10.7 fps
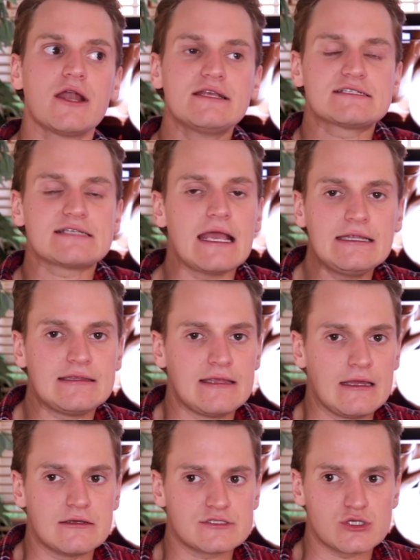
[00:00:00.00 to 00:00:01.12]
I didn't say
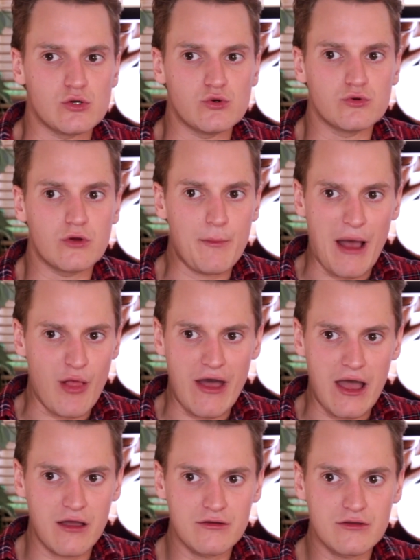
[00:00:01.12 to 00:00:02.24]
anything at school about that.